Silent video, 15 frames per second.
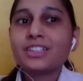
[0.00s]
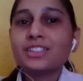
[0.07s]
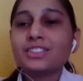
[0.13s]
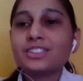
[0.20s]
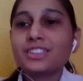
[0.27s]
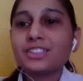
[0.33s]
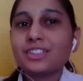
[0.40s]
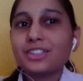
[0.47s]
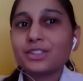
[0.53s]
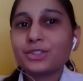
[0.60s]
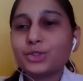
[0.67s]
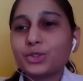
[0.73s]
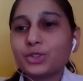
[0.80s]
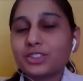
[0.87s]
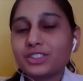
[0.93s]
So,
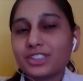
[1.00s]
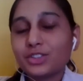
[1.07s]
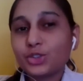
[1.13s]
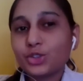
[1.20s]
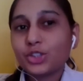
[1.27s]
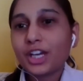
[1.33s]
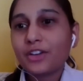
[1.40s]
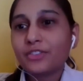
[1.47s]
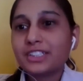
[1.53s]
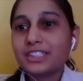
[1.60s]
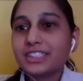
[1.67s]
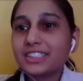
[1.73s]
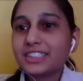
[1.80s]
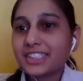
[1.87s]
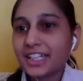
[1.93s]
since you have a
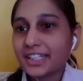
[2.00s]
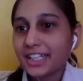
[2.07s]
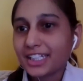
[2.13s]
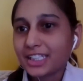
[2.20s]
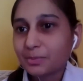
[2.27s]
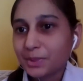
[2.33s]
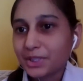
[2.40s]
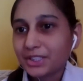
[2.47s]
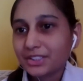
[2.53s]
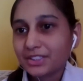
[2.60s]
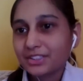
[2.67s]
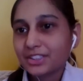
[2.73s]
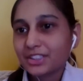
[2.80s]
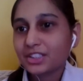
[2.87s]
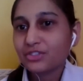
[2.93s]
decent
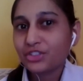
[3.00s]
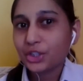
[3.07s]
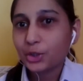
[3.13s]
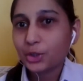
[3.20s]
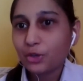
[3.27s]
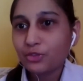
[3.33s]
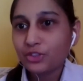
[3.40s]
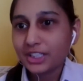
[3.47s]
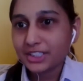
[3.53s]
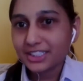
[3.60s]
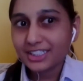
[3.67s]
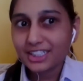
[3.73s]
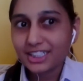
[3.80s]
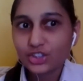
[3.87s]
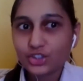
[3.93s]
experience in the field of
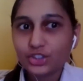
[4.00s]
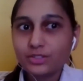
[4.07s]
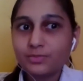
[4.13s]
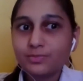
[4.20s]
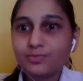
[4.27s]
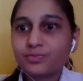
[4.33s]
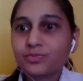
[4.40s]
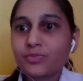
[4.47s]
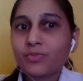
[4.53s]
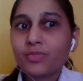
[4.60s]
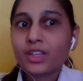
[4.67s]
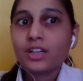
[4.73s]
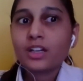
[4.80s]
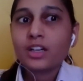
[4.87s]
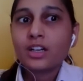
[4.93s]
litigation,
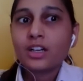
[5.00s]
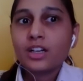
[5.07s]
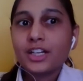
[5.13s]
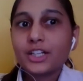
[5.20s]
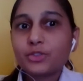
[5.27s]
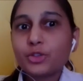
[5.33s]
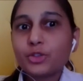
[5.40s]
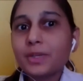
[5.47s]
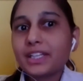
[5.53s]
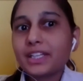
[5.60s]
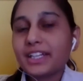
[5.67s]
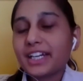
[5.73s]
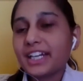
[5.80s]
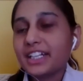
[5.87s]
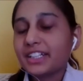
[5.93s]
it would be
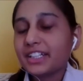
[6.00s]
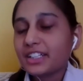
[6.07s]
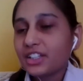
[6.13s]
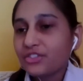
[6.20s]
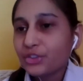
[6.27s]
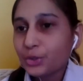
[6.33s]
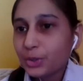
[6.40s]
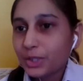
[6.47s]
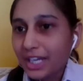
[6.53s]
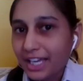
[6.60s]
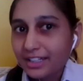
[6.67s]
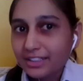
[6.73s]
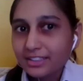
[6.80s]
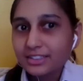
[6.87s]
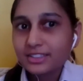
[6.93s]
great if you
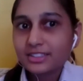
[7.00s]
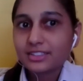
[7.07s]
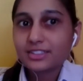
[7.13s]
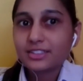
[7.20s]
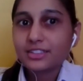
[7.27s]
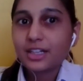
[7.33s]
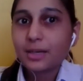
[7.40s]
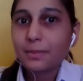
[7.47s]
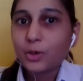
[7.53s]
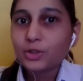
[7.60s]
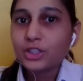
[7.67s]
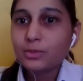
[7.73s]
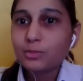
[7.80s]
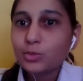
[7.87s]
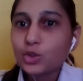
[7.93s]
tell us
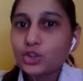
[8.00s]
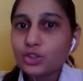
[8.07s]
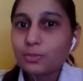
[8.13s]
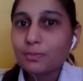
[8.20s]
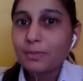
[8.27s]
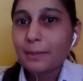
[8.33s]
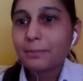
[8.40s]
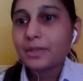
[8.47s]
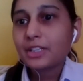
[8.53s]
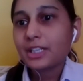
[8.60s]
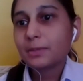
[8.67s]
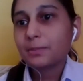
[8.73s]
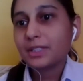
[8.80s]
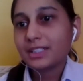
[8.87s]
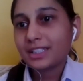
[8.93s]
about the most
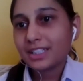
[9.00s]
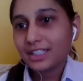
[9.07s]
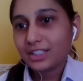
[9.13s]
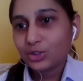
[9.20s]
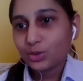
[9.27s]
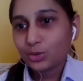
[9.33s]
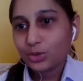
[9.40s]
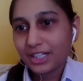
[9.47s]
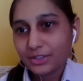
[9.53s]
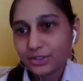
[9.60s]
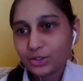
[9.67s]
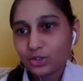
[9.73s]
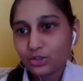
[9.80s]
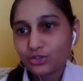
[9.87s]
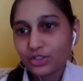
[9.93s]
memorable case you
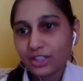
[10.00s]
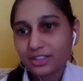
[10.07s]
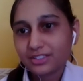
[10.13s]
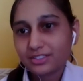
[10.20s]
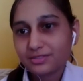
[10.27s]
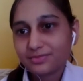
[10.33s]
did so far.